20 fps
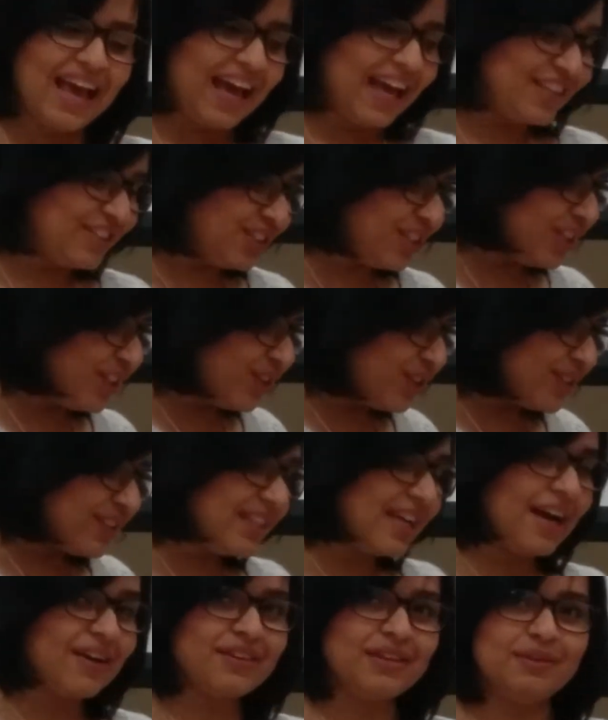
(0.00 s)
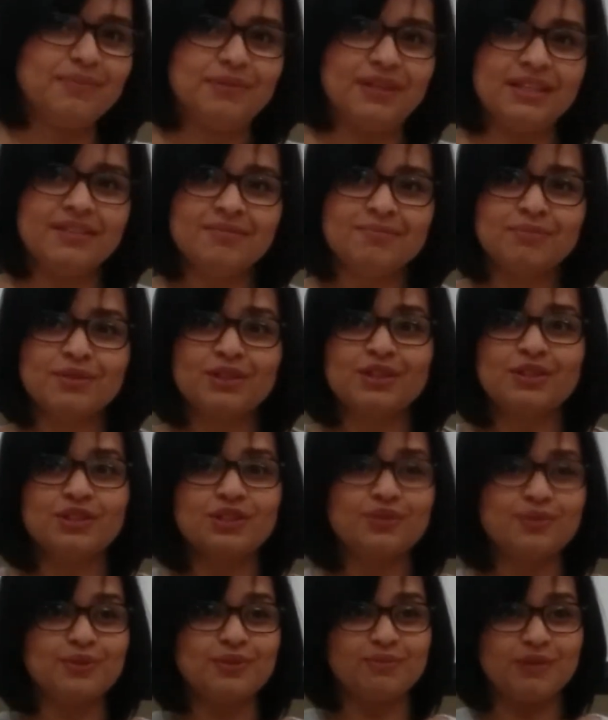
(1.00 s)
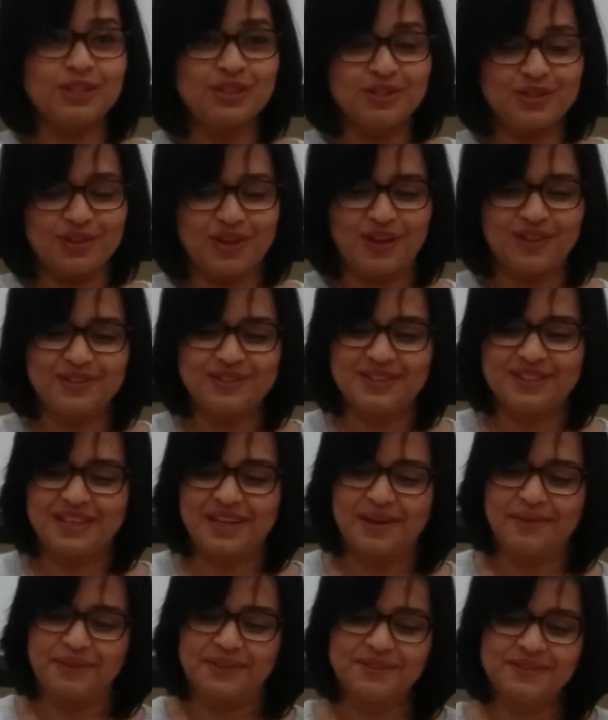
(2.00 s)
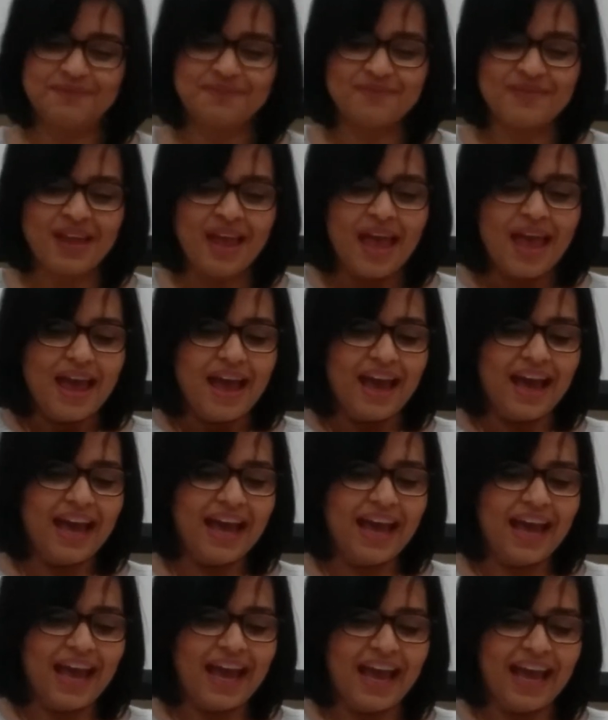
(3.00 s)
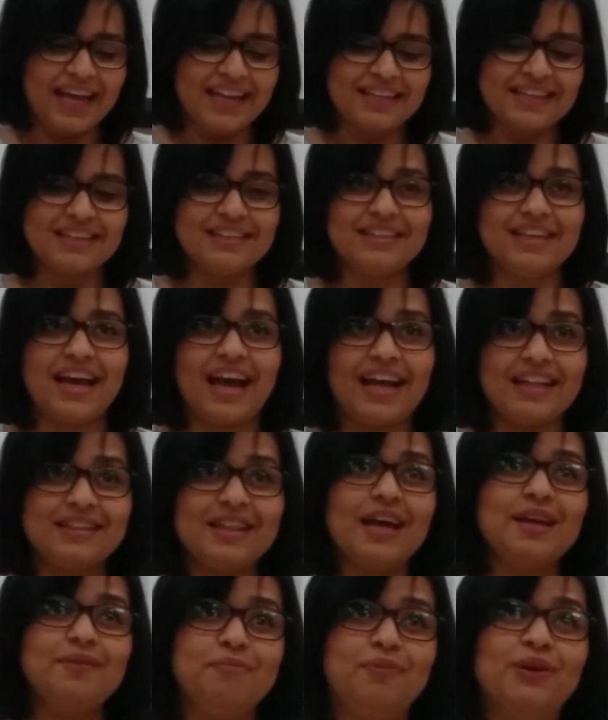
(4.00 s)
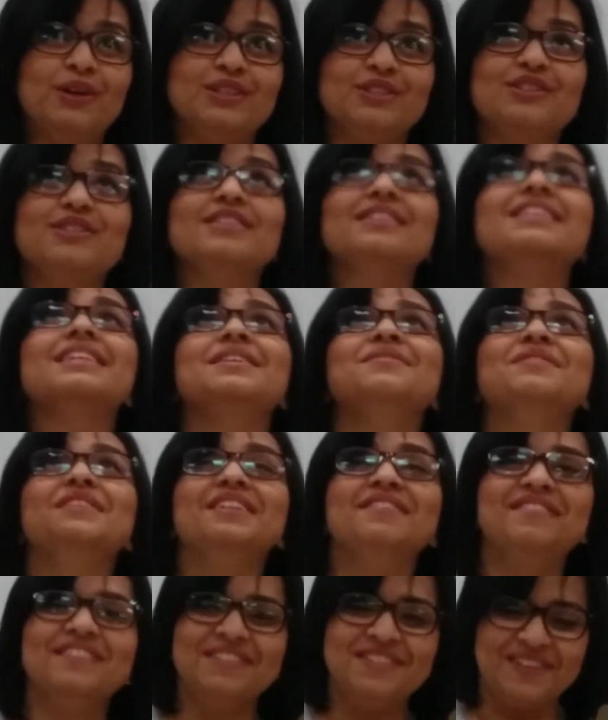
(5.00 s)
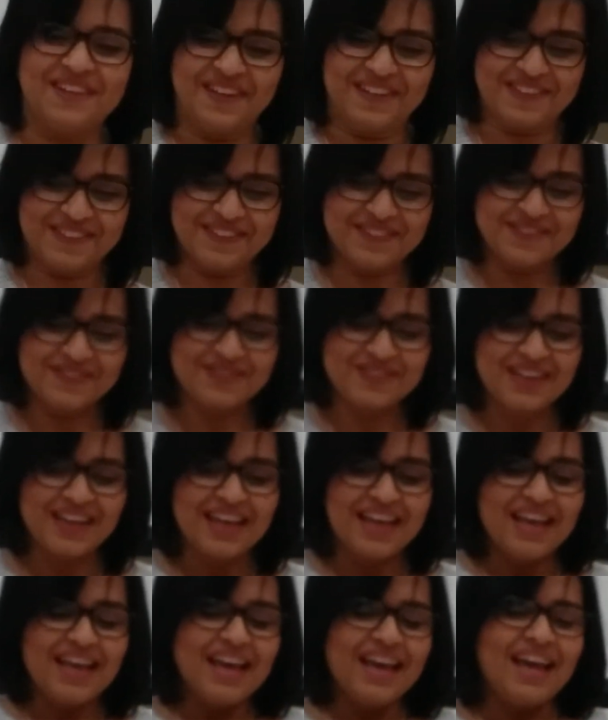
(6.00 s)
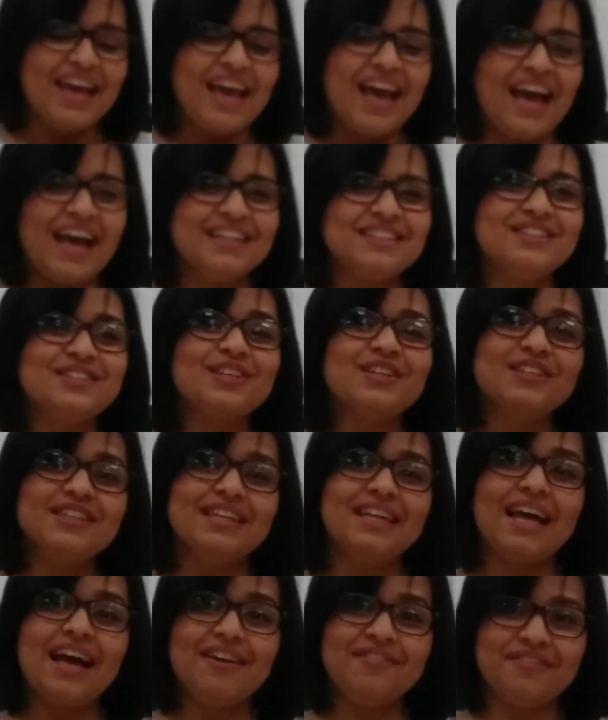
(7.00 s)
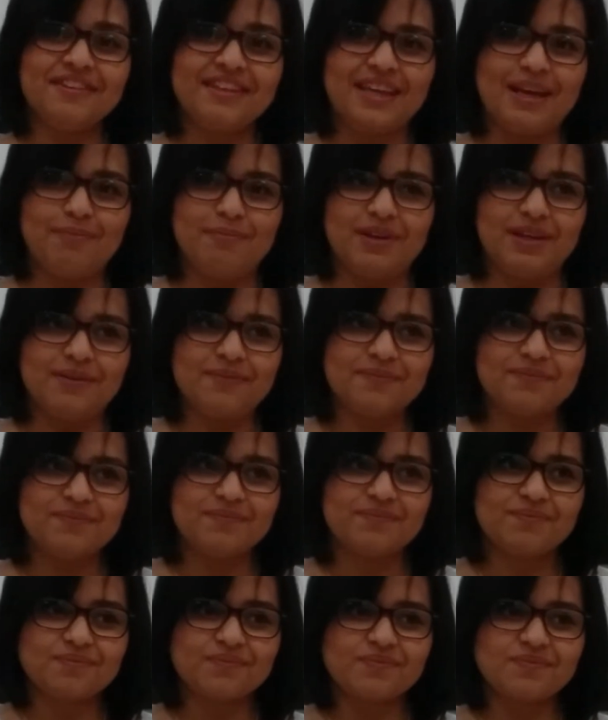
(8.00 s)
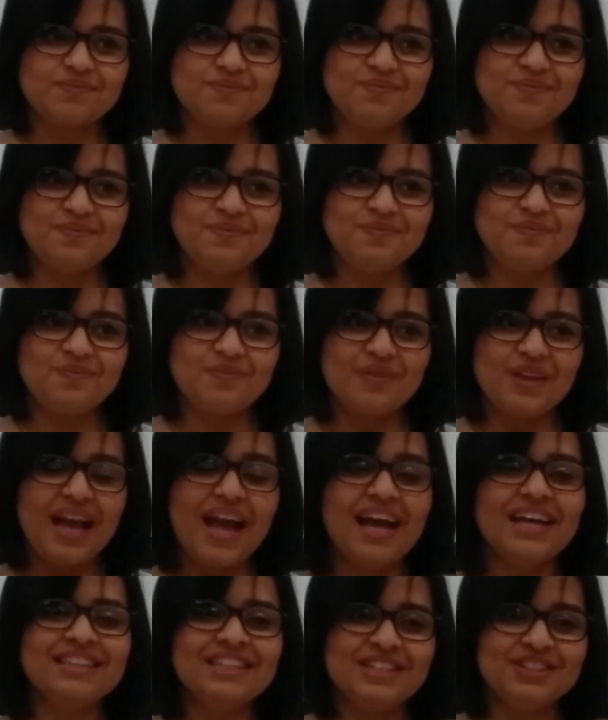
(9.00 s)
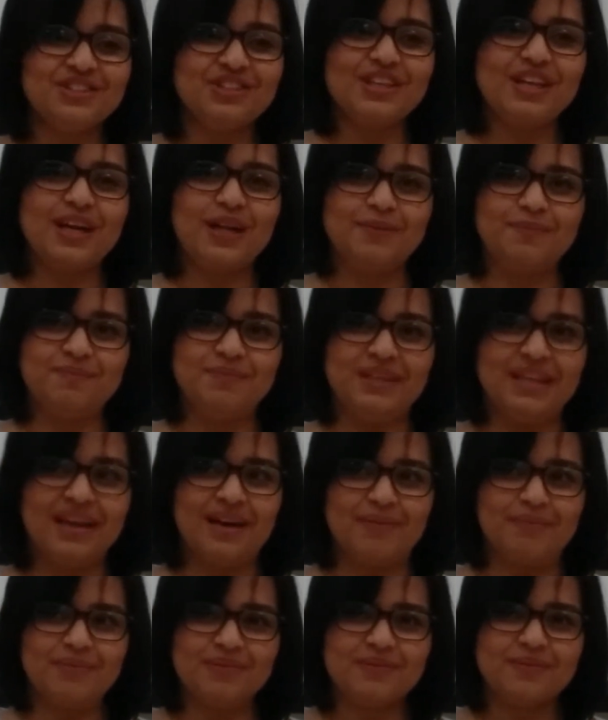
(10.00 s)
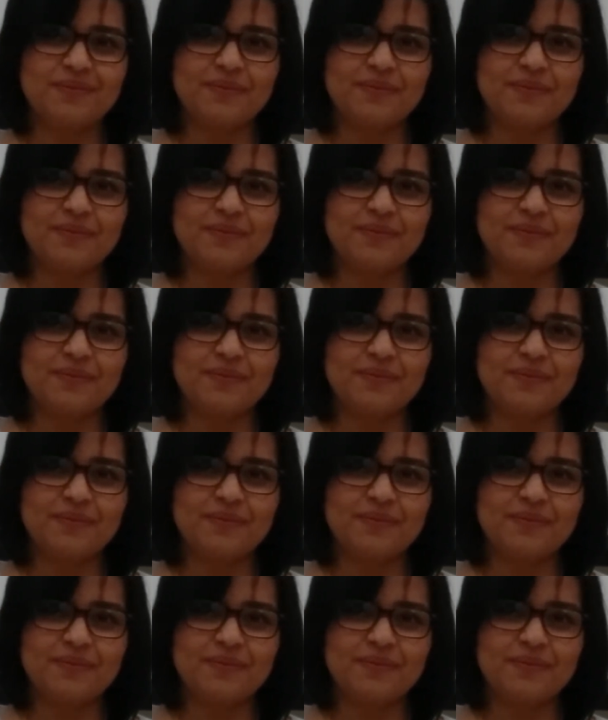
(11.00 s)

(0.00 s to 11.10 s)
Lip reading: and she looked down at me because she was much taller than I was. And at that point, she seemed even taller and started laughing at me. And then she helped me up.